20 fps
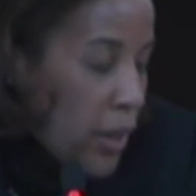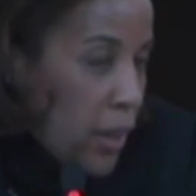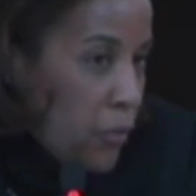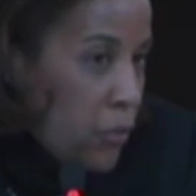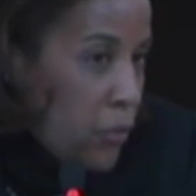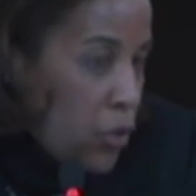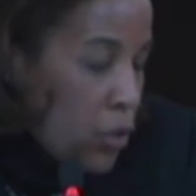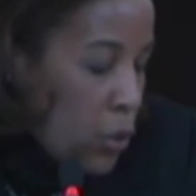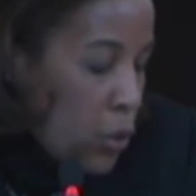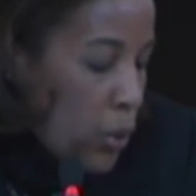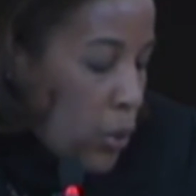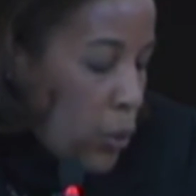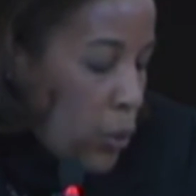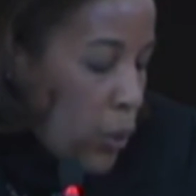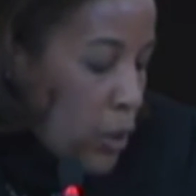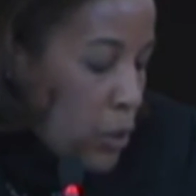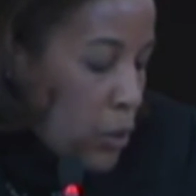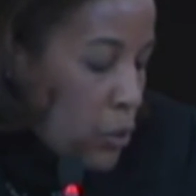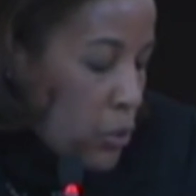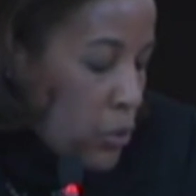If you are
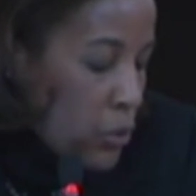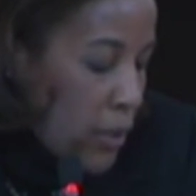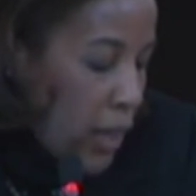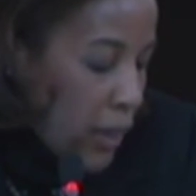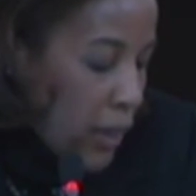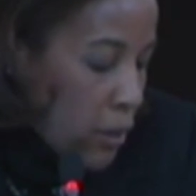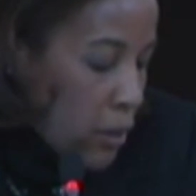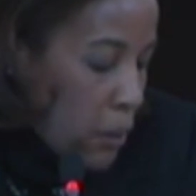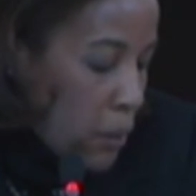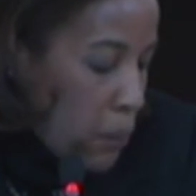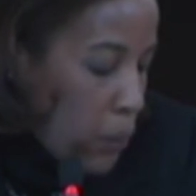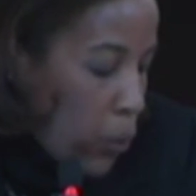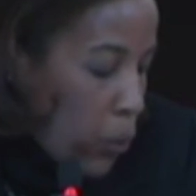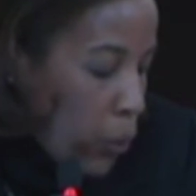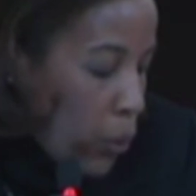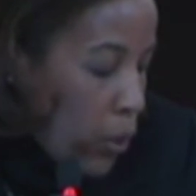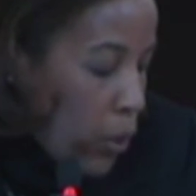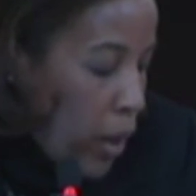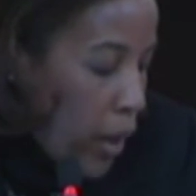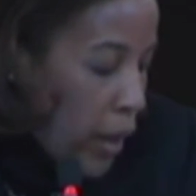going to stand on a
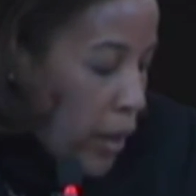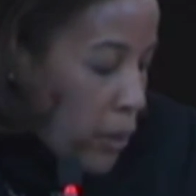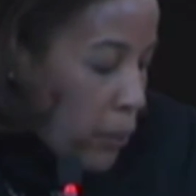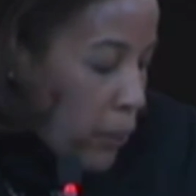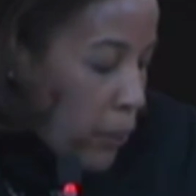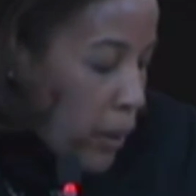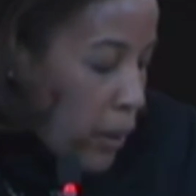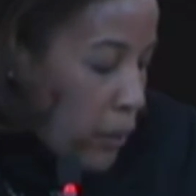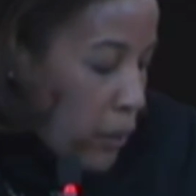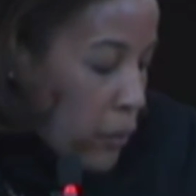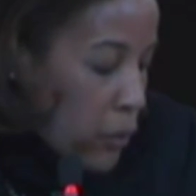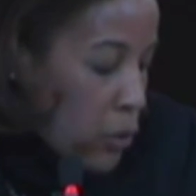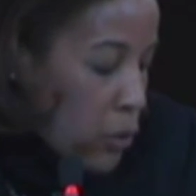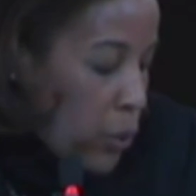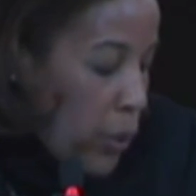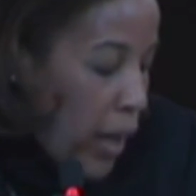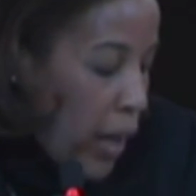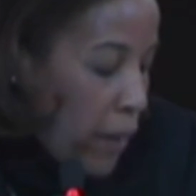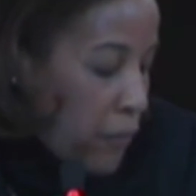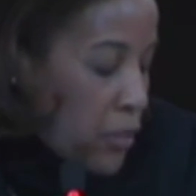moral high ground, you
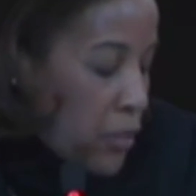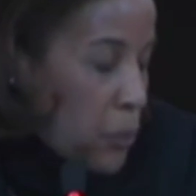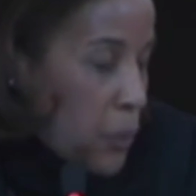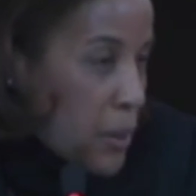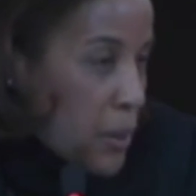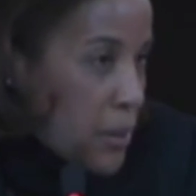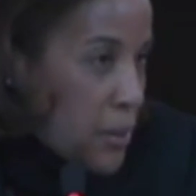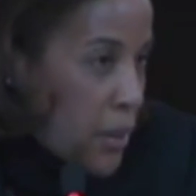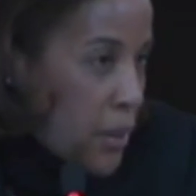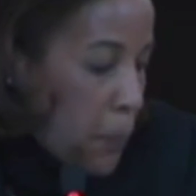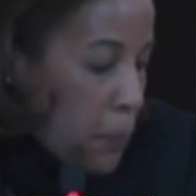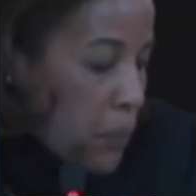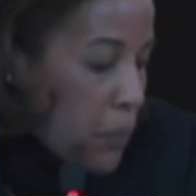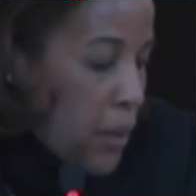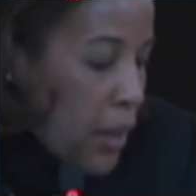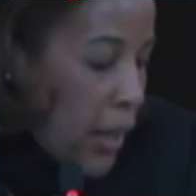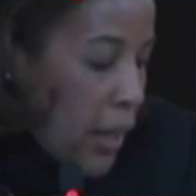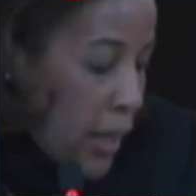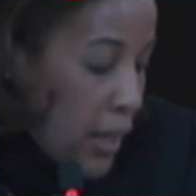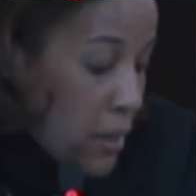have to
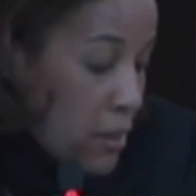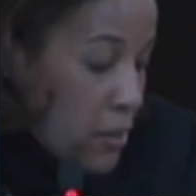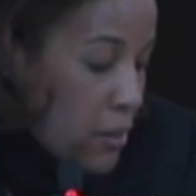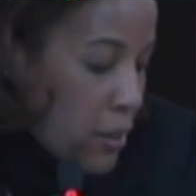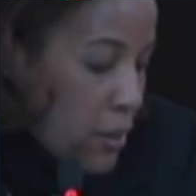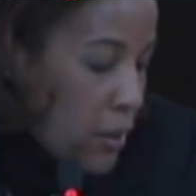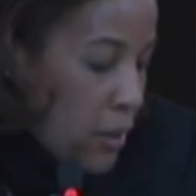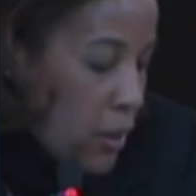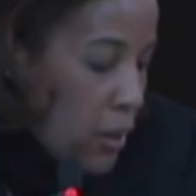accept hate.